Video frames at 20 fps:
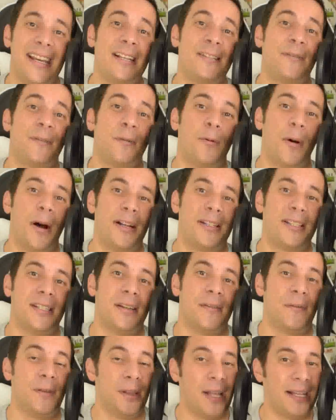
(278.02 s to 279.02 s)
Thanks for
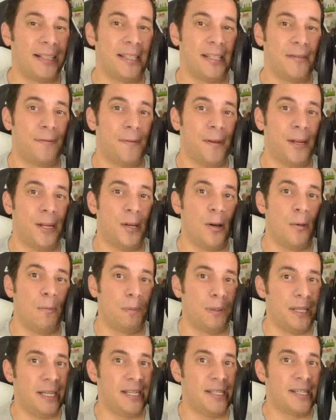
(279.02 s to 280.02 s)
watching. If you liked this video,
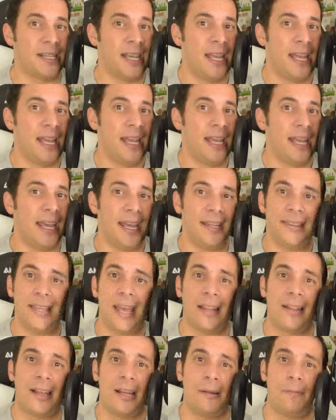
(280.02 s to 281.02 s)
please hit
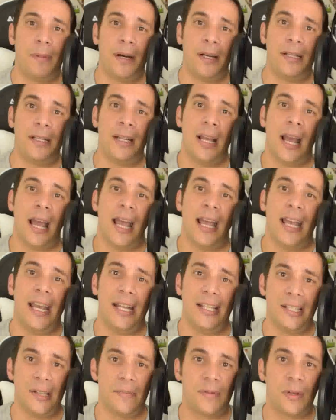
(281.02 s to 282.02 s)
that like button,
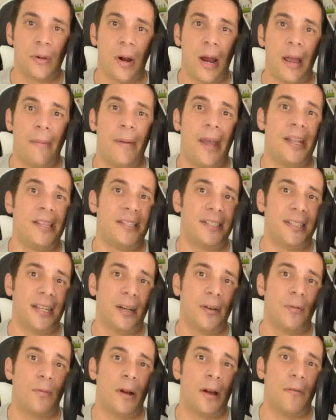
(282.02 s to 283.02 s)
hit subscribe, and
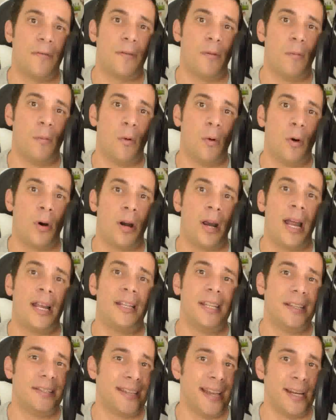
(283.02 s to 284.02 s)
stick around for more
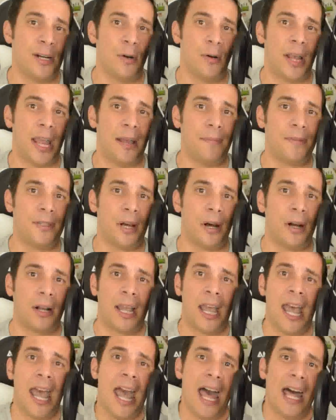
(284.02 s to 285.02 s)
Nintendo Game Talk.